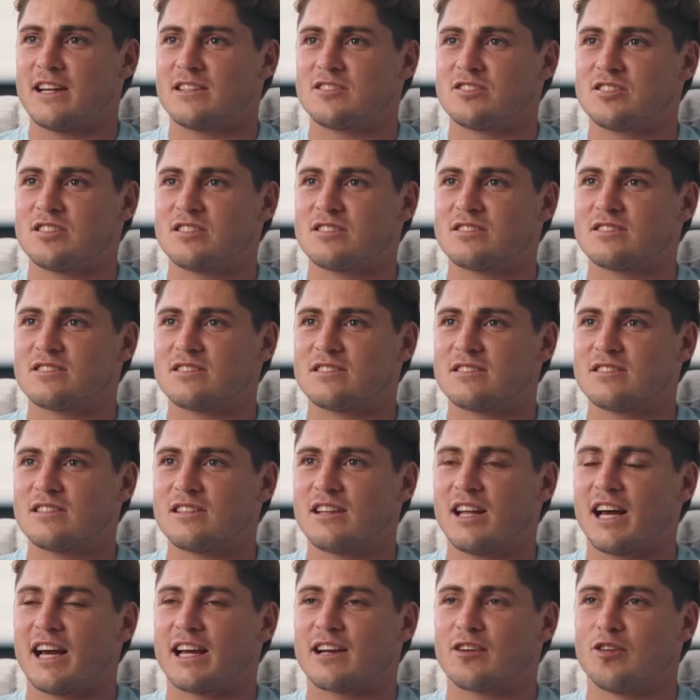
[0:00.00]
it's just
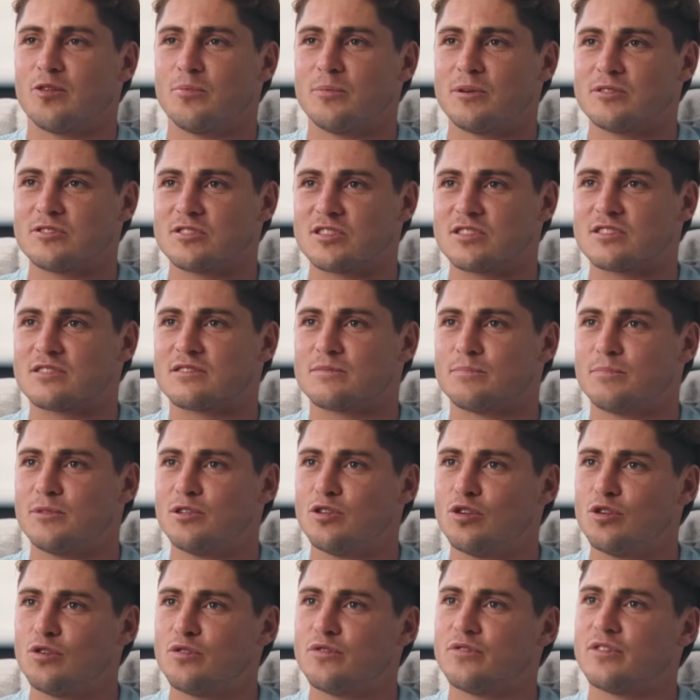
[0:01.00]
like almost just
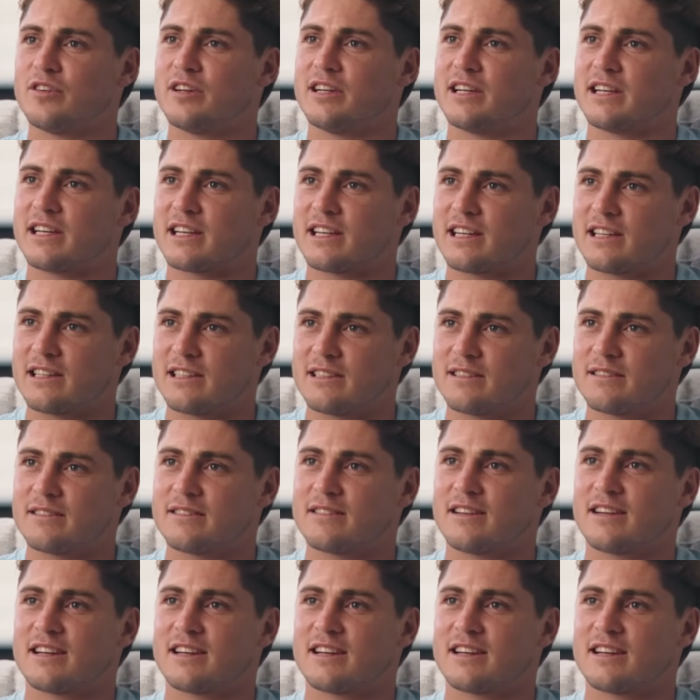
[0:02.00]
maneuvering and